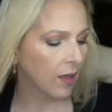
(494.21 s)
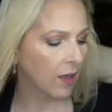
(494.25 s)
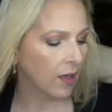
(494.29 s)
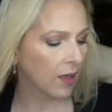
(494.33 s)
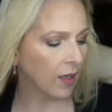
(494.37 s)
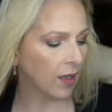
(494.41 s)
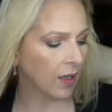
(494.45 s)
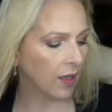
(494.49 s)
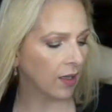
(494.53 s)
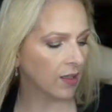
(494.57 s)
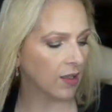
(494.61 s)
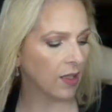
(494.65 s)

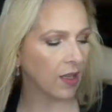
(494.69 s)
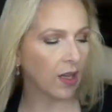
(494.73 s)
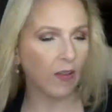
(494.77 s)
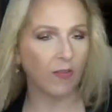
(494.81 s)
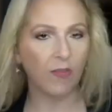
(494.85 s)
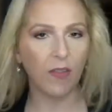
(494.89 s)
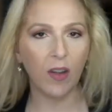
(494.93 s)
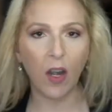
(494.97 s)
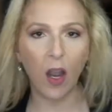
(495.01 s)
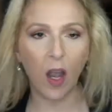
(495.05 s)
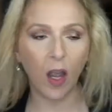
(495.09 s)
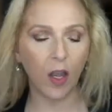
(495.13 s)
Like I said,
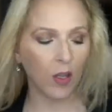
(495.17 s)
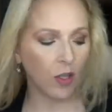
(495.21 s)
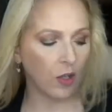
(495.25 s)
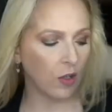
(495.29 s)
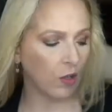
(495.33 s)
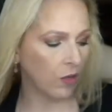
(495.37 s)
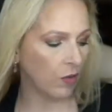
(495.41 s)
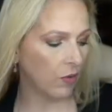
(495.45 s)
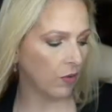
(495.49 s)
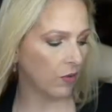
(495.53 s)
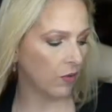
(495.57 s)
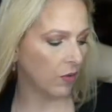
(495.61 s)
I've not
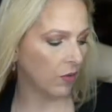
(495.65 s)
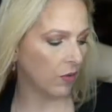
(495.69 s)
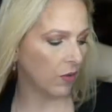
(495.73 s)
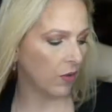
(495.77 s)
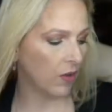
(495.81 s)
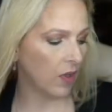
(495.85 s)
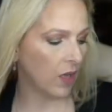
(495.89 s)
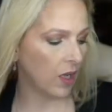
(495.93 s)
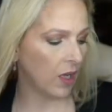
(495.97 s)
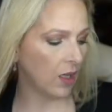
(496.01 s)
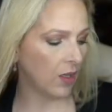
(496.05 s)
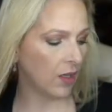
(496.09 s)
used
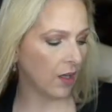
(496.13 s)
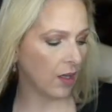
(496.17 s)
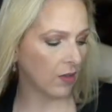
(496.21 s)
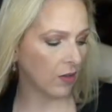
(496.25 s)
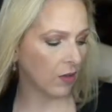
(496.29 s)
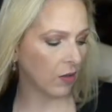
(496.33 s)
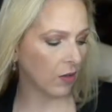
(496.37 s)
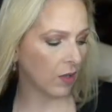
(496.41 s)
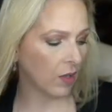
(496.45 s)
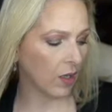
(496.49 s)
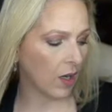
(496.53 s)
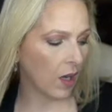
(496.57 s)
the
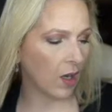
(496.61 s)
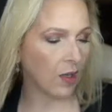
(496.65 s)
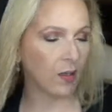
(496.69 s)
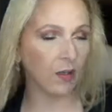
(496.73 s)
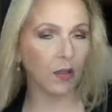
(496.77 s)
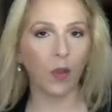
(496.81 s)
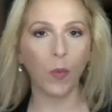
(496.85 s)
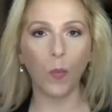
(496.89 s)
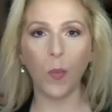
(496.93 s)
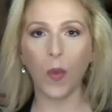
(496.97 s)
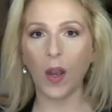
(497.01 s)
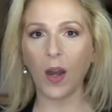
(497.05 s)
Desert
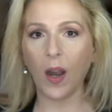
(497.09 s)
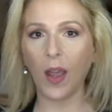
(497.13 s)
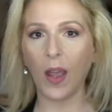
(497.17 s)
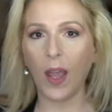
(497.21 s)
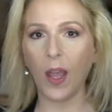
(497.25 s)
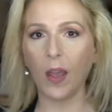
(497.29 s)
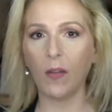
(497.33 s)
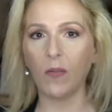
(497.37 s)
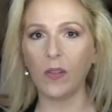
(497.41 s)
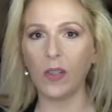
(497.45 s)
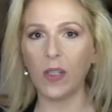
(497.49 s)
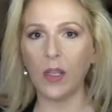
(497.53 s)
Dusk, but I
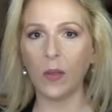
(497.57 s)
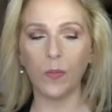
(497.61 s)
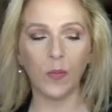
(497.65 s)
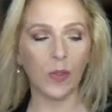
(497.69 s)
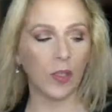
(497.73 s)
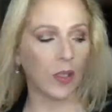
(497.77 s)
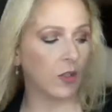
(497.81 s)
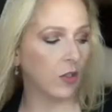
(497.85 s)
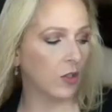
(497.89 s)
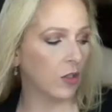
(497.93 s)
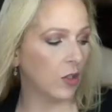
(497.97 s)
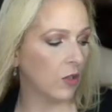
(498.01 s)
have dipped
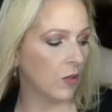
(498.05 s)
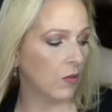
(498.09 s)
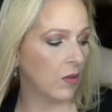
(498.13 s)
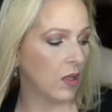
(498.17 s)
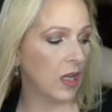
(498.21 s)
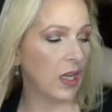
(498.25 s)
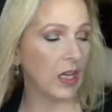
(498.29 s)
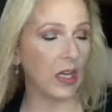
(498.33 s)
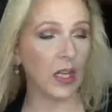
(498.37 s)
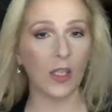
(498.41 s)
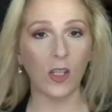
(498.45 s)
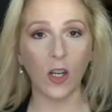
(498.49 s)
into
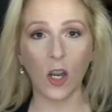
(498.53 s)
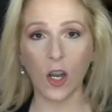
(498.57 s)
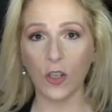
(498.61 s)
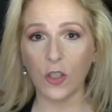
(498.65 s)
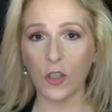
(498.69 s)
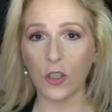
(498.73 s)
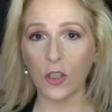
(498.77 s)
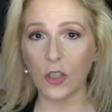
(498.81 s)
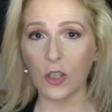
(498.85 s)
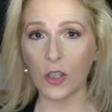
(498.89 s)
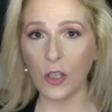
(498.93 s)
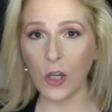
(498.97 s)
the
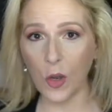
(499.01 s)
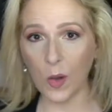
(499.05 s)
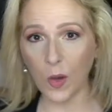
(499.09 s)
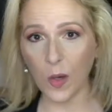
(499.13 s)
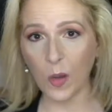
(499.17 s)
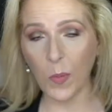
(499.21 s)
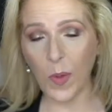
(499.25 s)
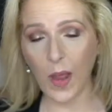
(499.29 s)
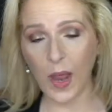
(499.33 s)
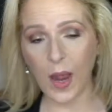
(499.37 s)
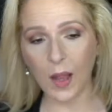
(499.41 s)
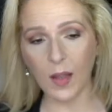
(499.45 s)
Natasha
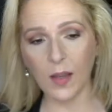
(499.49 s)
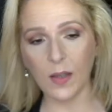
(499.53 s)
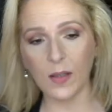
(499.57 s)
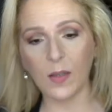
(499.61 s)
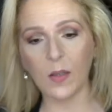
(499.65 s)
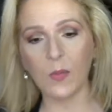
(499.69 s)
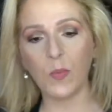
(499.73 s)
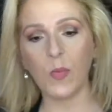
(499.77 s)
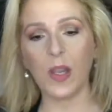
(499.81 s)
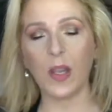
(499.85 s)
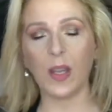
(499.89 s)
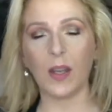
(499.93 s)
Denona
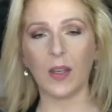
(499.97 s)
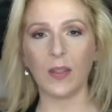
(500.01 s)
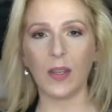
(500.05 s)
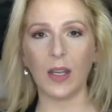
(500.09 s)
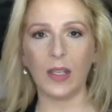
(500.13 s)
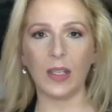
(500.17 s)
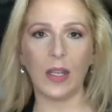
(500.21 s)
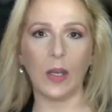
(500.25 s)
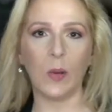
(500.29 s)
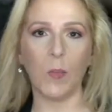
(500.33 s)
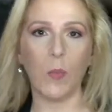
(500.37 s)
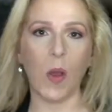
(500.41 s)
palettes because I
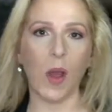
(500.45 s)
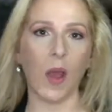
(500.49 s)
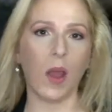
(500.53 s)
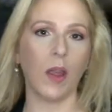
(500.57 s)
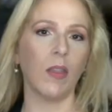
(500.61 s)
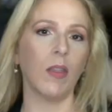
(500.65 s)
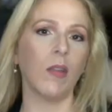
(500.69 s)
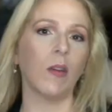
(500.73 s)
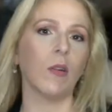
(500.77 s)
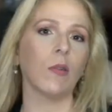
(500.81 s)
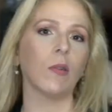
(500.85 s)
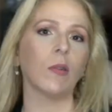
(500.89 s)
did buy
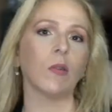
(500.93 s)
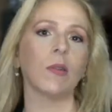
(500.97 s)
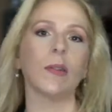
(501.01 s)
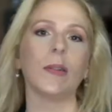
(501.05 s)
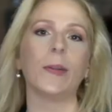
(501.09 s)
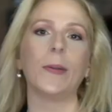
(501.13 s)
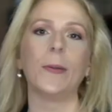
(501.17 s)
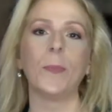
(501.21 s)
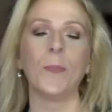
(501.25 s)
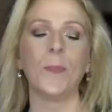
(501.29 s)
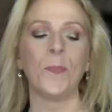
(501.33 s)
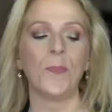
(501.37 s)
those
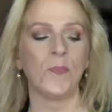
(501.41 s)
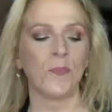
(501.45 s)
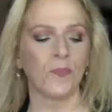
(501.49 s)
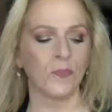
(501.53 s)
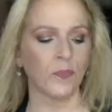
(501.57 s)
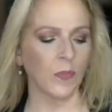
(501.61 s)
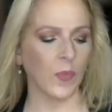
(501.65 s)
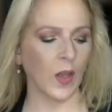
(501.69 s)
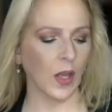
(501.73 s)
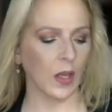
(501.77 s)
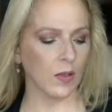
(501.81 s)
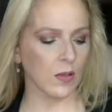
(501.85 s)

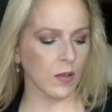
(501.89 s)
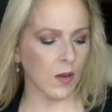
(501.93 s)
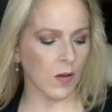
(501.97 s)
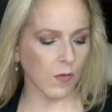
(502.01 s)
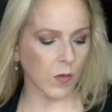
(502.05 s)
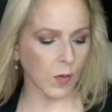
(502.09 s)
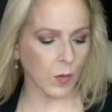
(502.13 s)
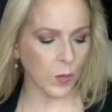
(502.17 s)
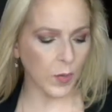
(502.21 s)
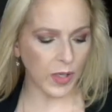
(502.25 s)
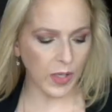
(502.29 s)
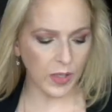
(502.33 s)

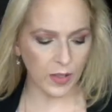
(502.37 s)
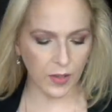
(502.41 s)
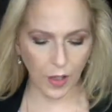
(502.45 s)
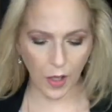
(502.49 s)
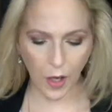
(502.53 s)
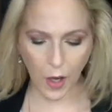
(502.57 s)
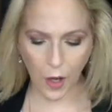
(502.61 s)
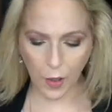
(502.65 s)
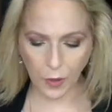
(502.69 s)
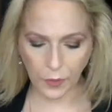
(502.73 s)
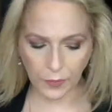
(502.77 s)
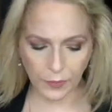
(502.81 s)
several weeks
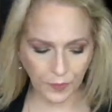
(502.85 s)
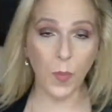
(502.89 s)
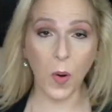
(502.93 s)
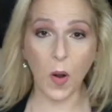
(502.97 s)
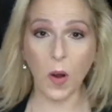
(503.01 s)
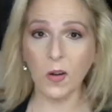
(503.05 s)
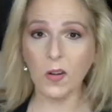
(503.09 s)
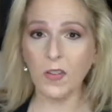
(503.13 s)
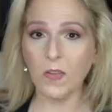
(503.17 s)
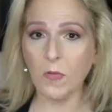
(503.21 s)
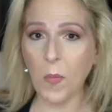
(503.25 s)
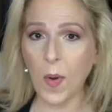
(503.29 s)
ago.
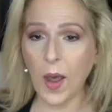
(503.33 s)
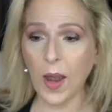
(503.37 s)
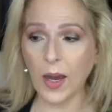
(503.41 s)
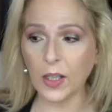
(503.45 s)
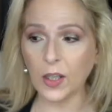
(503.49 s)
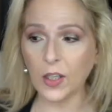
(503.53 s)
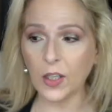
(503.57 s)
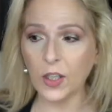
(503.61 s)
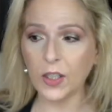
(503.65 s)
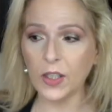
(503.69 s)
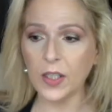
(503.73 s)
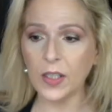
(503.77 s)
Part of my
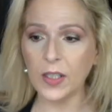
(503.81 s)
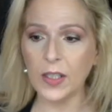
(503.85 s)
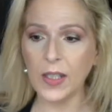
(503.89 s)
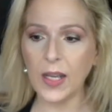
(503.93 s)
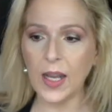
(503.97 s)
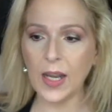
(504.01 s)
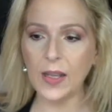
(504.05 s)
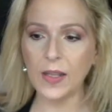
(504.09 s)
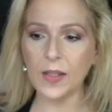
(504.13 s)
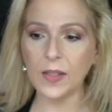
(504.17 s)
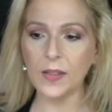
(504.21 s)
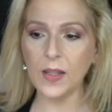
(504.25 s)
look
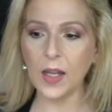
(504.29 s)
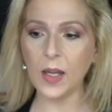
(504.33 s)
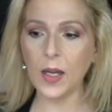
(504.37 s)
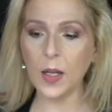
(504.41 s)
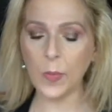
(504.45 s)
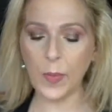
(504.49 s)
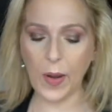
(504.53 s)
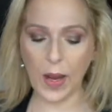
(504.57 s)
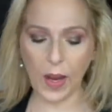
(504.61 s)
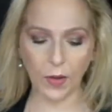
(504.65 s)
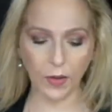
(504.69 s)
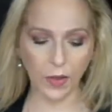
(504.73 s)
today, the setting
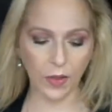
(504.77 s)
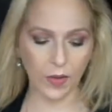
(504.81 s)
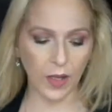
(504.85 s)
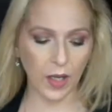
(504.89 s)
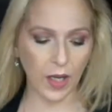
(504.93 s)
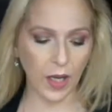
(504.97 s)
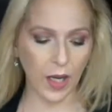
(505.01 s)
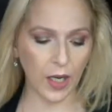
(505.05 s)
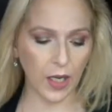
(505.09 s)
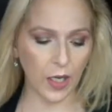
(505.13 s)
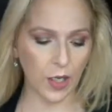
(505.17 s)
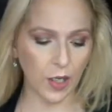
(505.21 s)
powder that
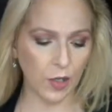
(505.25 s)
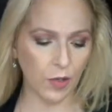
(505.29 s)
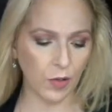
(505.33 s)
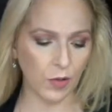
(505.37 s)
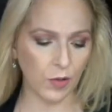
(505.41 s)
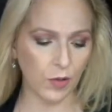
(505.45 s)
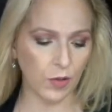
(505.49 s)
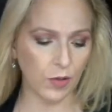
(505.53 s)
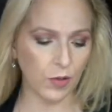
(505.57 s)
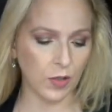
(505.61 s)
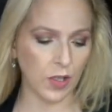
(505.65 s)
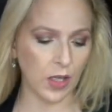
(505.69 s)
I
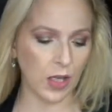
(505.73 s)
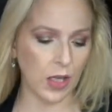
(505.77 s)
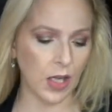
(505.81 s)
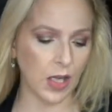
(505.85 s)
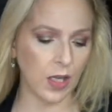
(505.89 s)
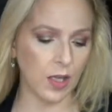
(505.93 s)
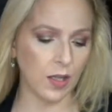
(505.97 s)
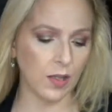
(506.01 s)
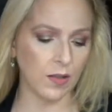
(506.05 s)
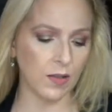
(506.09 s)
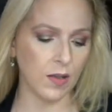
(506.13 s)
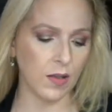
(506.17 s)
used
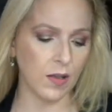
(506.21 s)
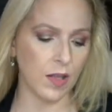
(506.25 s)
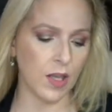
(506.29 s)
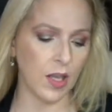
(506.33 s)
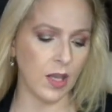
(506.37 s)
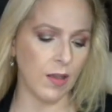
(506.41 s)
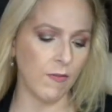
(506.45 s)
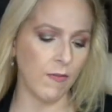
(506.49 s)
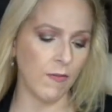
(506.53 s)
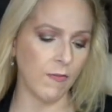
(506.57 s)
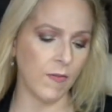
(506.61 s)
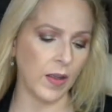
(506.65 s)
is
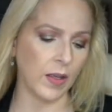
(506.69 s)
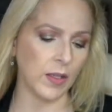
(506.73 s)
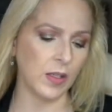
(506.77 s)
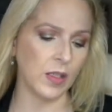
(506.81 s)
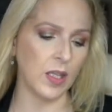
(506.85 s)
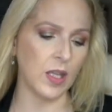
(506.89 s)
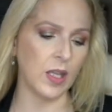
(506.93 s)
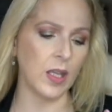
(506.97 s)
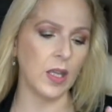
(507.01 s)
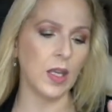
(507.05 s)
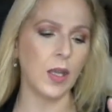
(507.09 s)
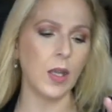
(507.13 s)
the
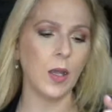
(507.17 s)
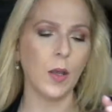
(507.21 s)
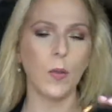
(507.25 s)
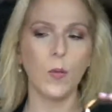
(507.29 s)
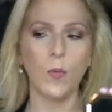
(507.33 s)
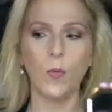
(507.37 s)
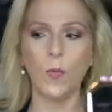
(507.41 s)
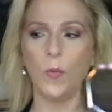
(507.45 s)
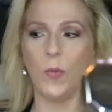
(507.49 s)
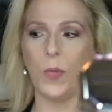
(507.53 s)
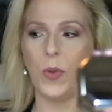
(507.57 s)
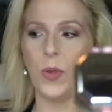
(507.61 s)
Fenty
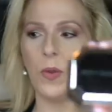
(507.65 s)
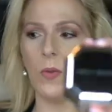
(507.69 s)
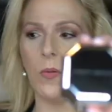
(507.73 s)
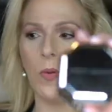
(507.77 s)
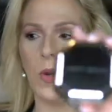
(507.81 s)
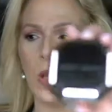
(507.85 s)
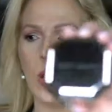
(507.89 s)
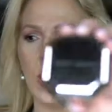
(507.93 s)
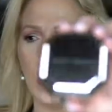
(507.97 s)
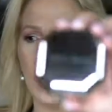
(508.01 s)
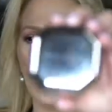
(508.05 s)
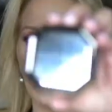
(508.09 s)

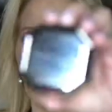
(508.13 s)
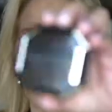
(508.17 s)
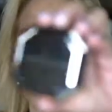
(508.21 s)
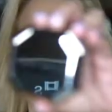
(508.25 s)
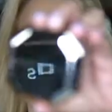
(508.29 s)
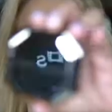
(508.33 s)
Beauty